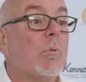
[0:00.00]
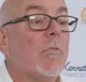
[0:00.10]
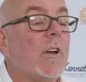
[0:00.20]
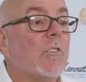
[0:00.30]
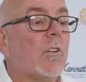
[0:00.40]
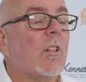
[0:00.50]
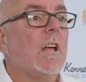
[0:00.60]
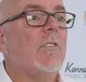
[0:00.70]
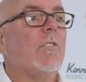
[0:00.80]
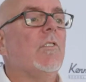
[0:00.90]
professional
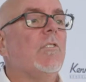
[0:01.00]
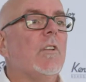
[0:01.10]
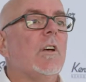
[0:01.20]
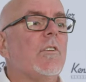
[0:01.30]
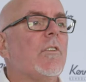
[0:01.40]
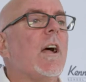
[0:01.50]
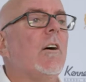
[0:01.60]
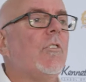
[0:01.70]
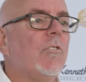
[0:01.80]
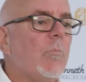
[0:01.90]
licensed
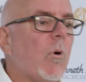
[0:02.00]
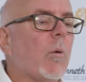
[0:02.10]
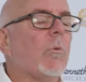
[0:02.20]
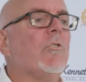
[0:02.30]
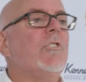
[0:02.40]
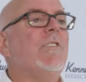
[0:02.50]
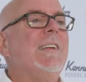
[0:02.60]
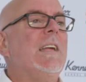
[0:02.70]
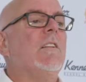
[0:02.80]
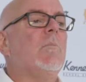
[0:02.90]
stylists and barbers, you
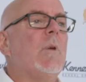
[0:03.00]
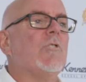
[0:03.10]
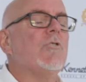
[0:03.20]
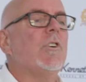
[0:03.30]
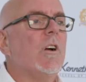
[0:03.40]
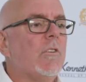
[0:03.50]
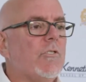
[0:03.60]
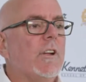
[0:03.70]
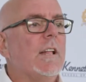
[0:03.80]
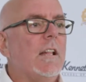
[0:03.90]
need to make sure you
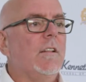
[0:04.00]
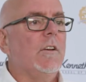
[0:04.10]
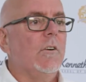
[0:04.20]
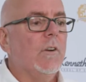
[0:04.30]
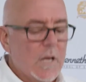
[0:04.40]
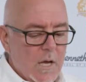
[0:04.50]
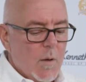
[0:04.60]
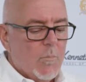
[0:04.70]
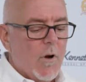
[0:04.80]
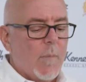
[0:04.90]
understand how to do.
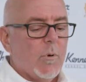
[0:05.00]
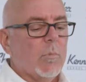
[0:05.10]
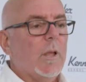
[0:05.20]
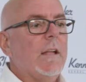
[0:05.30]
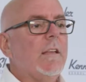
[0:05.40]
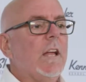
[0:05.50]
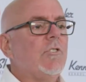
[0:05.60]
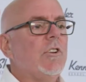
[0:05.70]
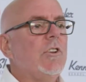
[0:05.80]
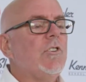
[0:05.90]
Proper blade
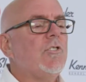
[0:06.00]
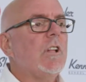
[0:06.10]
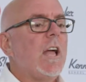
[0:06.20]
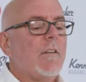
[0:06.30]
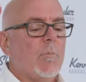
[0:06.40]
tension, you should have